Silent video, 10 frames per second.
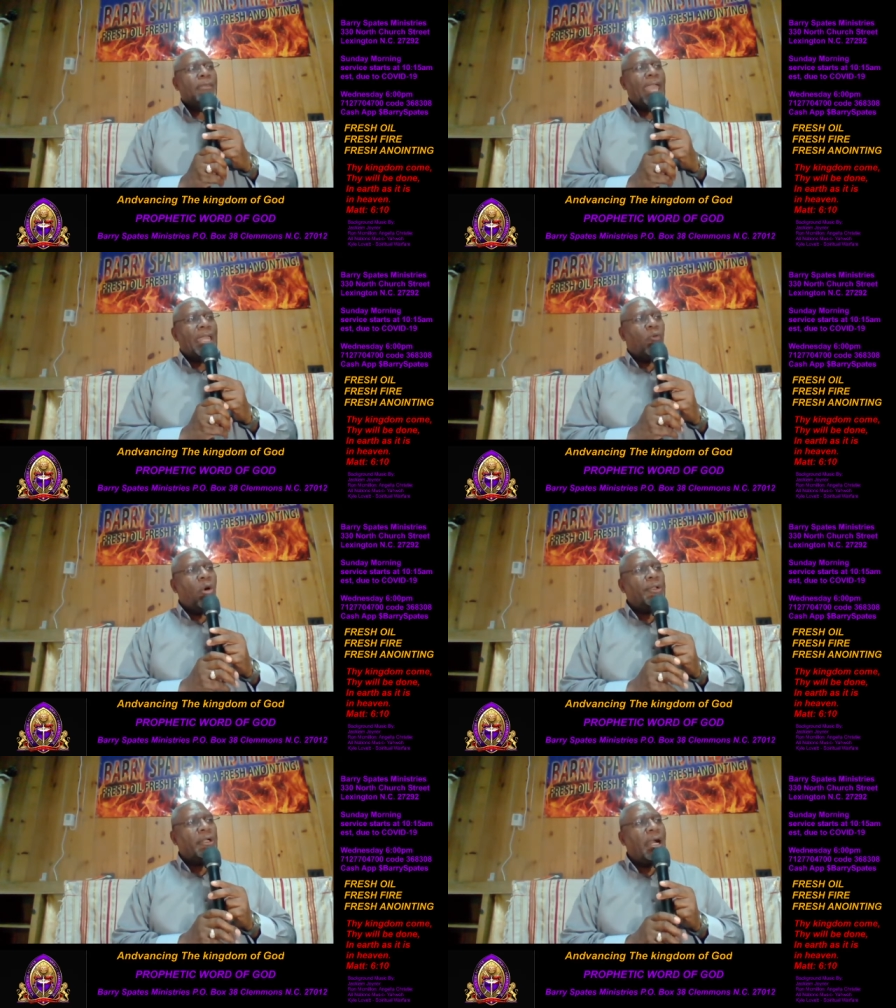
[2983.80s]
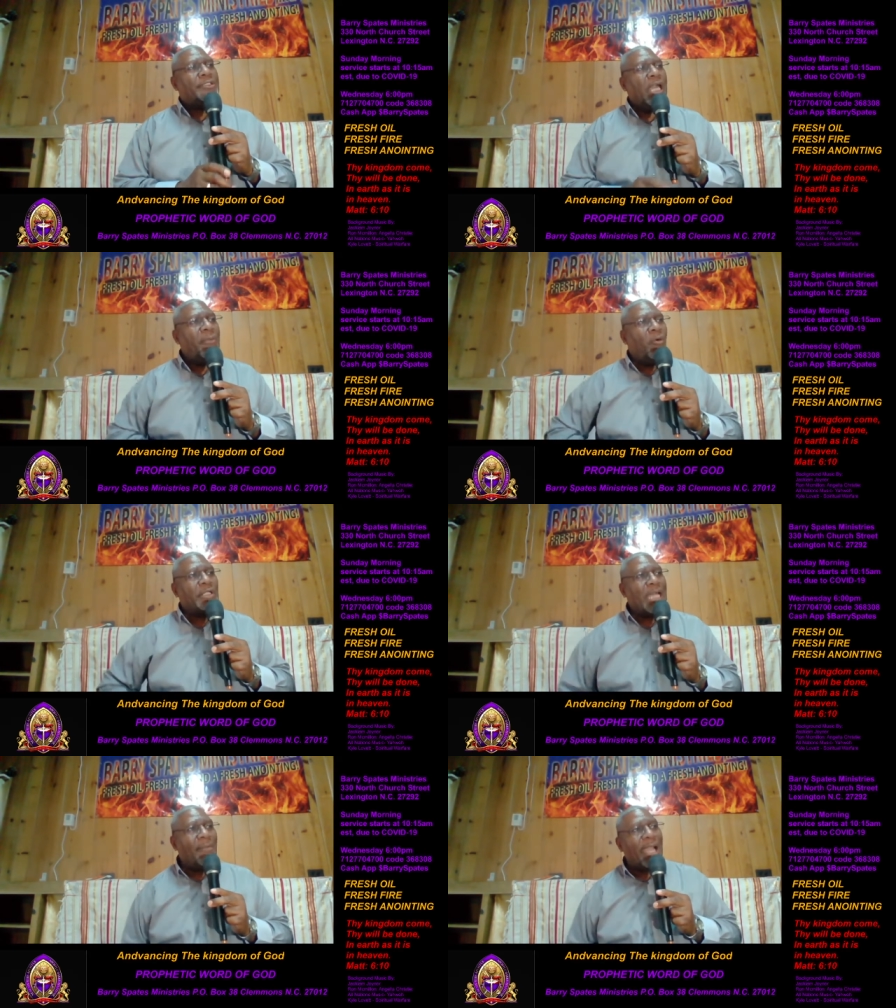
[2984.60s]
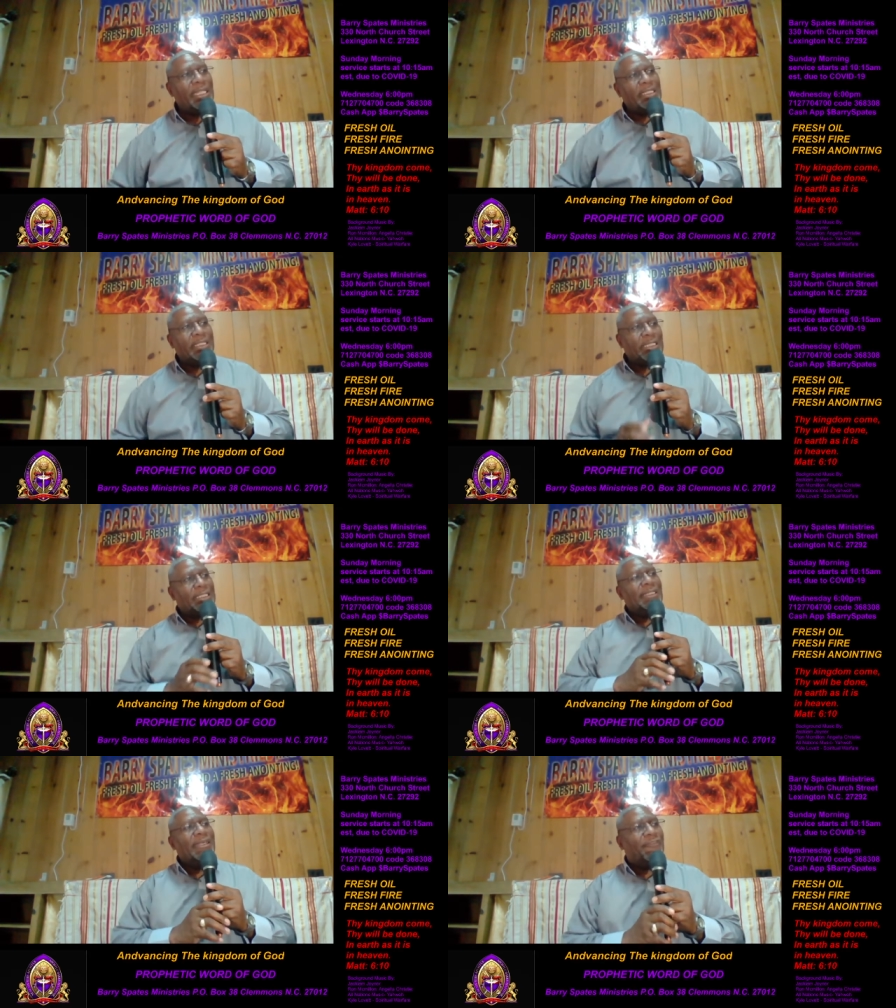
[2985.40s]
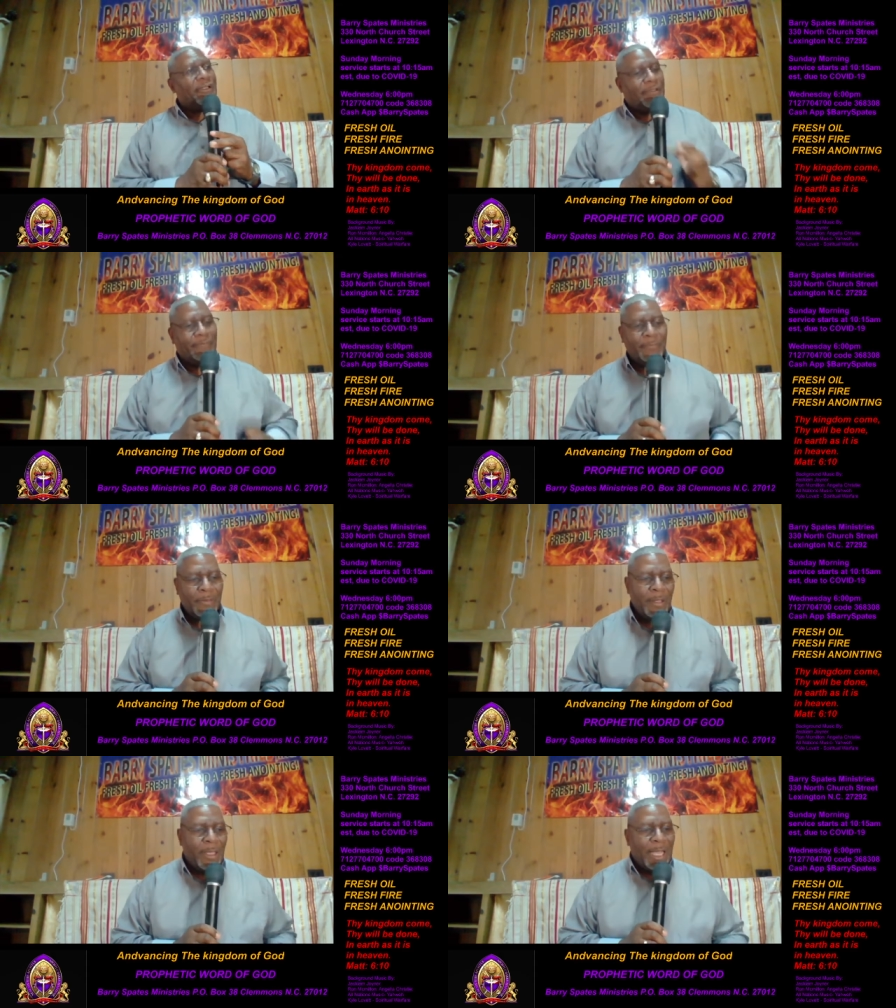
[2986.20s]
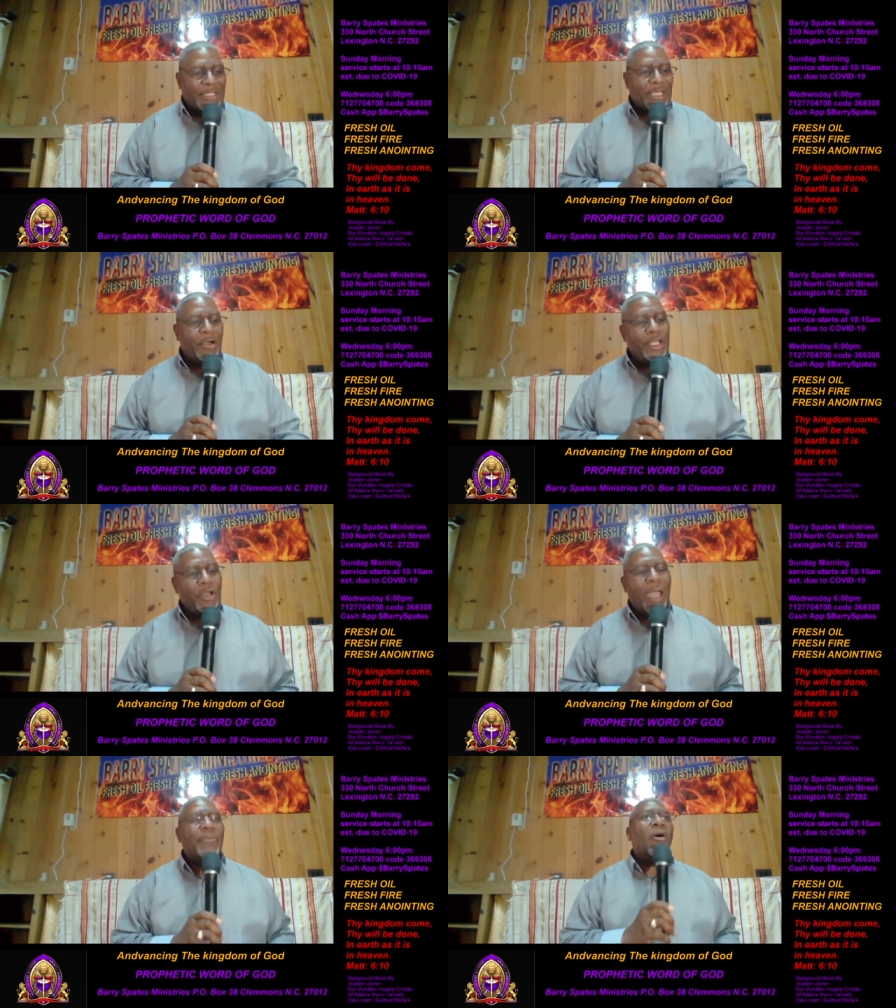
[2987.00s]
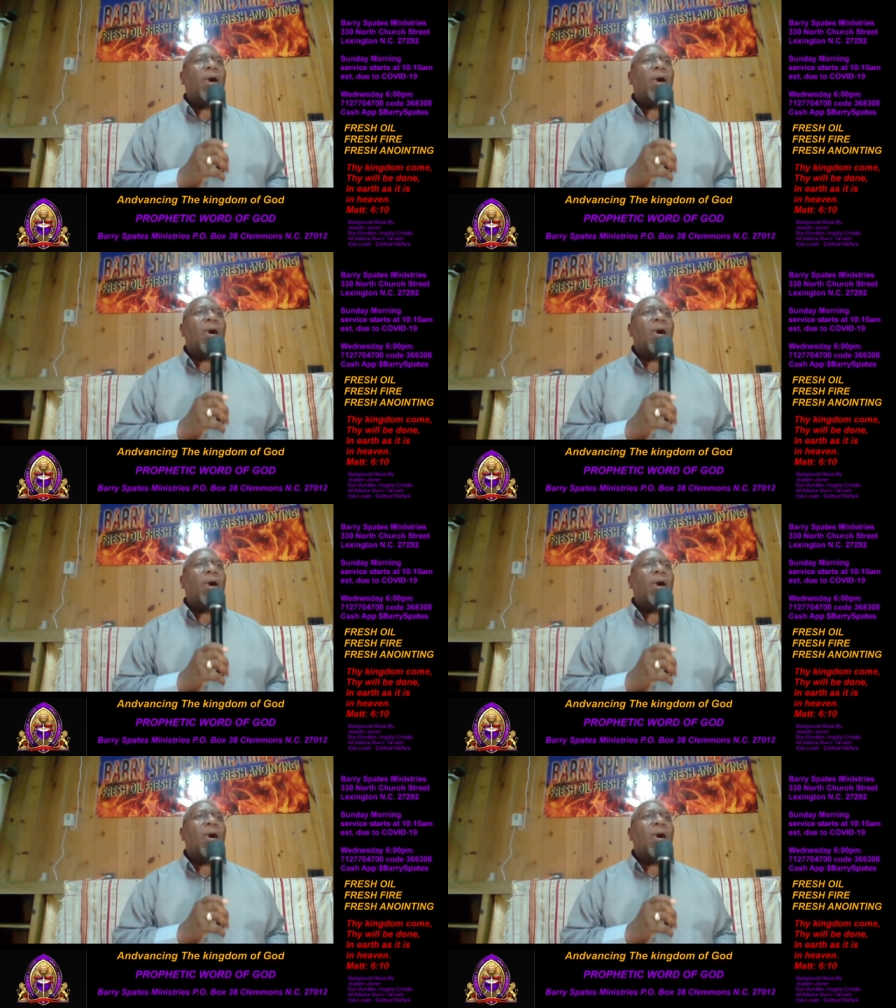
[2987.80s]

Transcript: I had a woman of God tell me one time, I need to get delivered. I said, honey, you have no